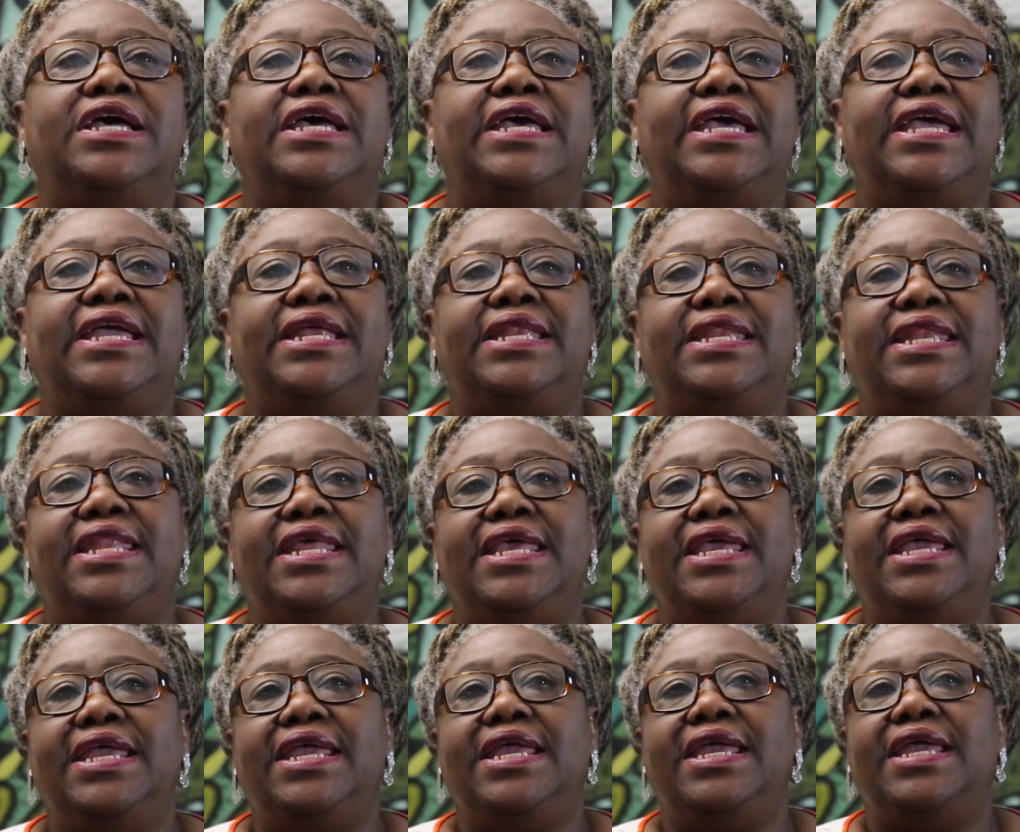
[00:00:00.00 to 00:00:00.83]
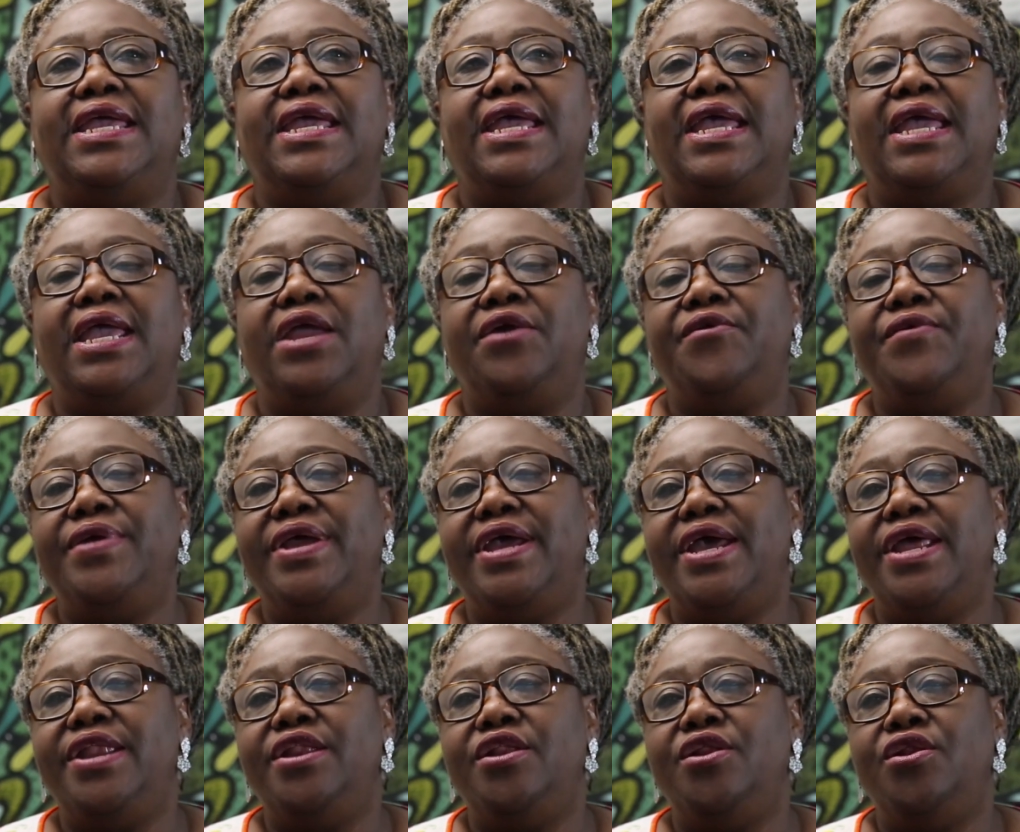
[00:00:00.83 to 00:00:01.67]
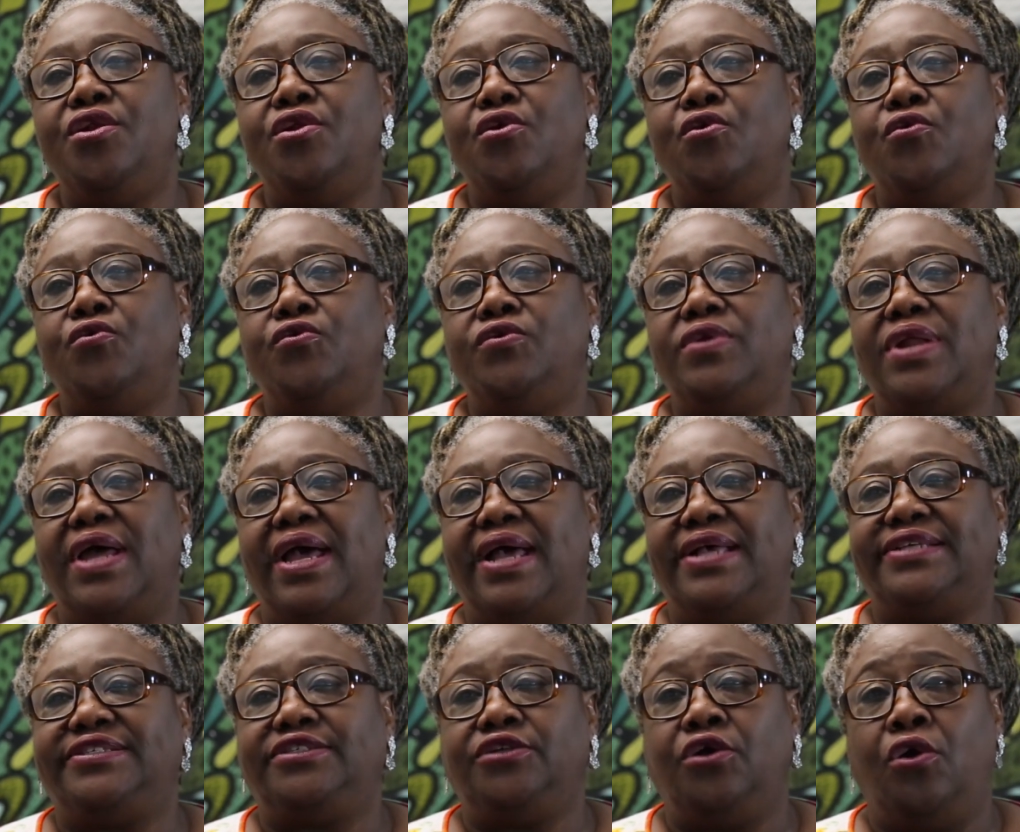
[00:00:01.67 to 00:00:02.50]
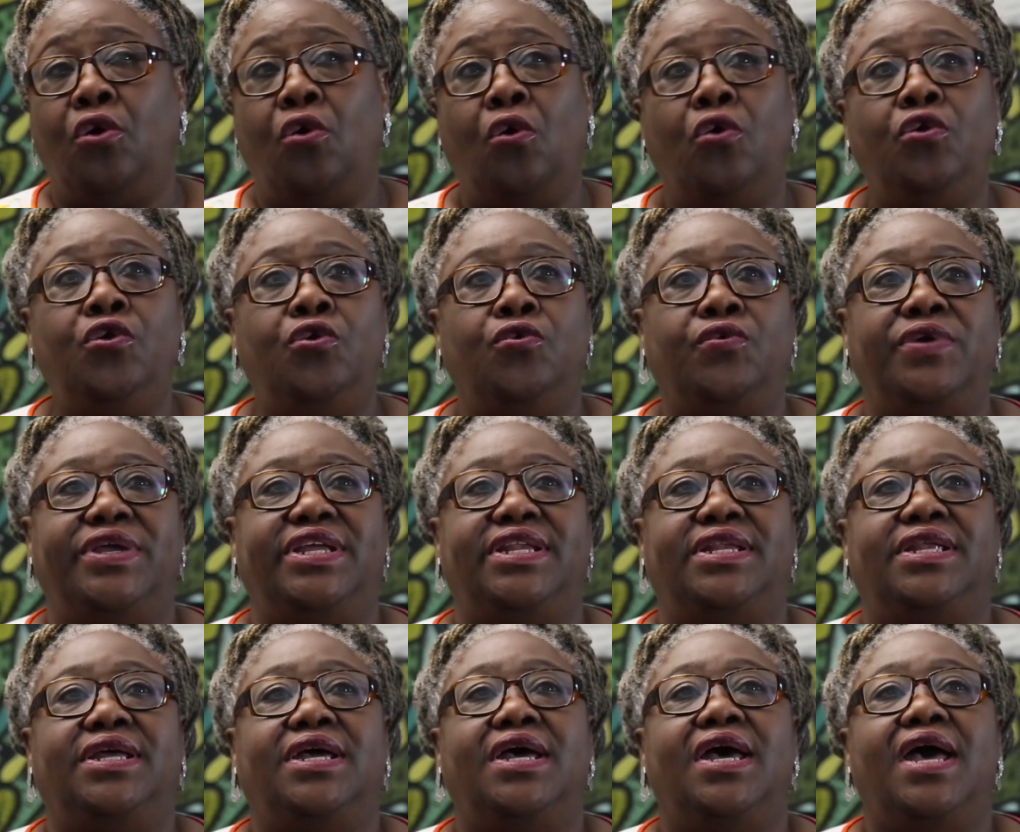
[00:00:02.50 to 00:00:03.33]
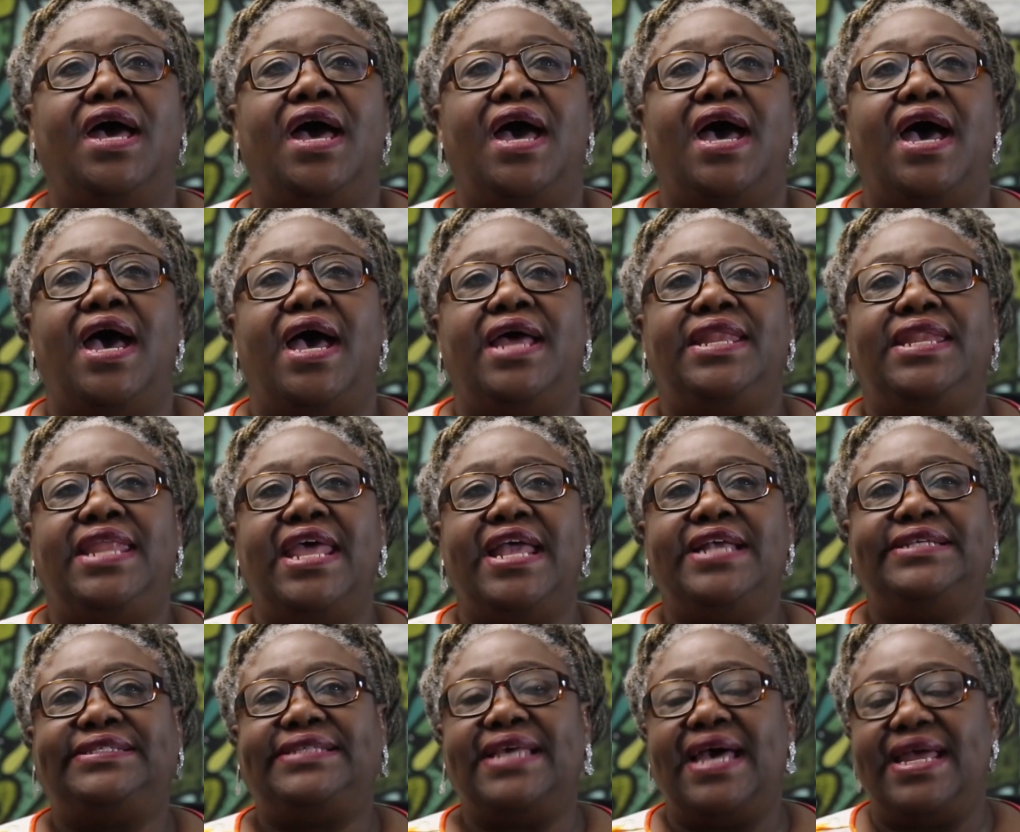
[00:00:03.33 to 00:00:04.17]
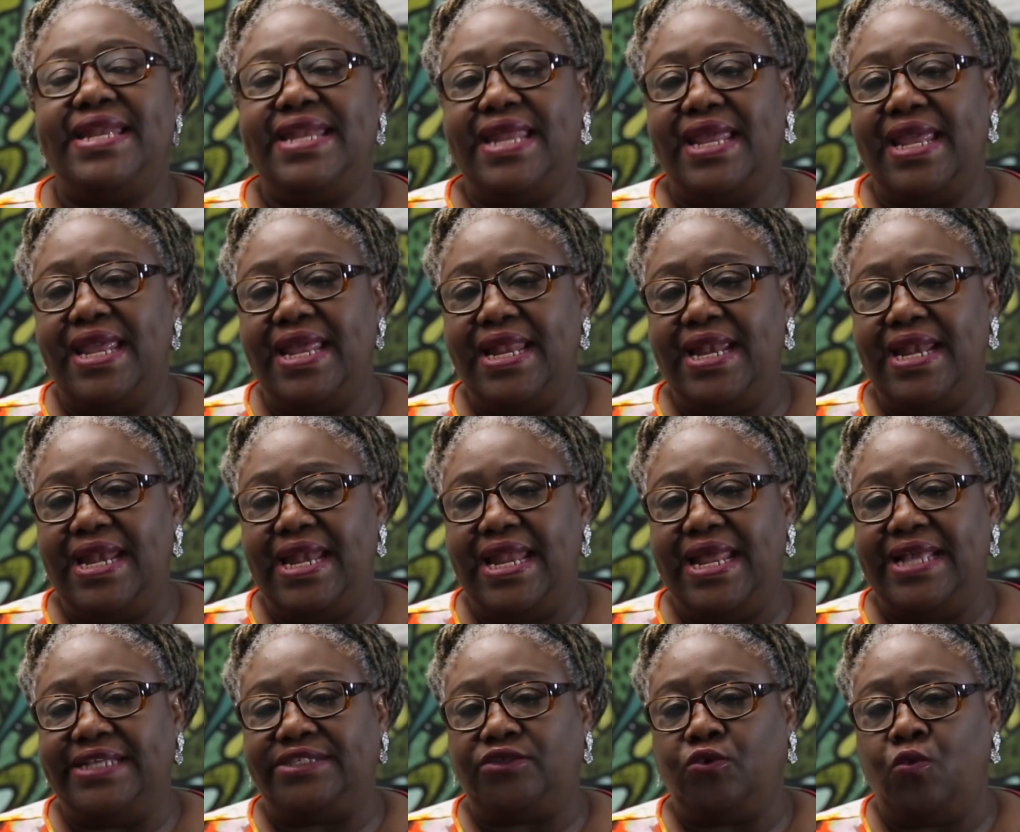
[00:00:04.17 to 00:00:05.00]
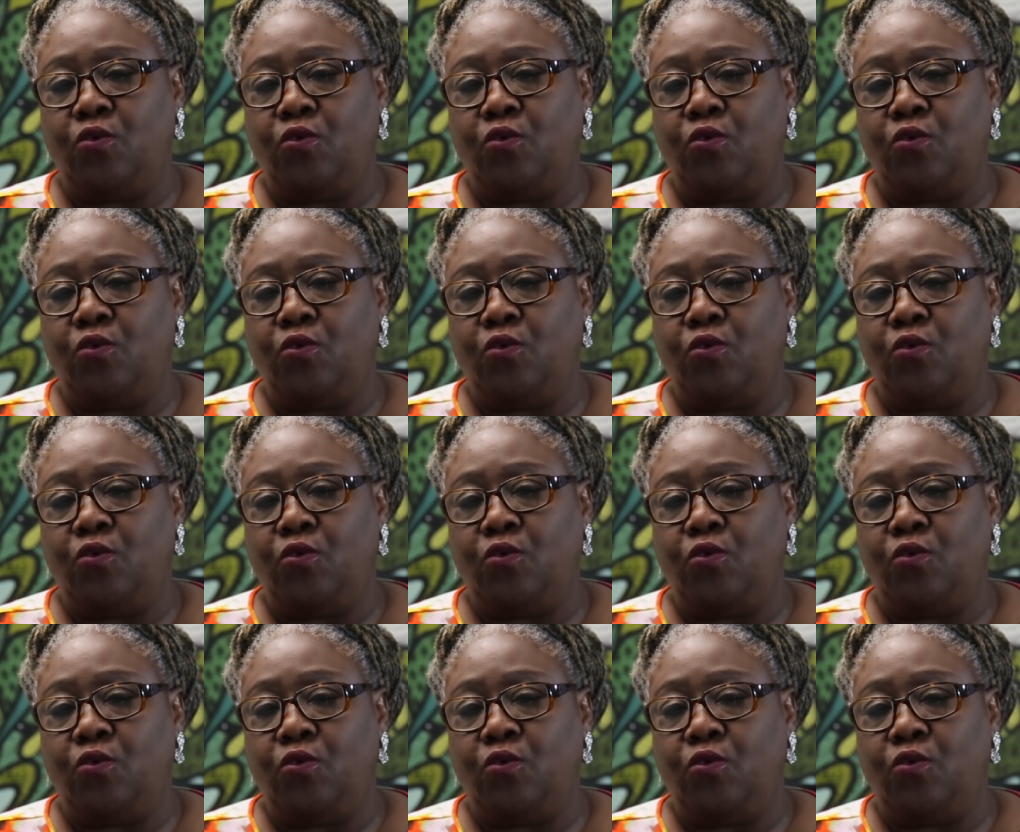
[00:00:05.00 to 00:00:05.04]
in the area known as Golwin, there is an inlet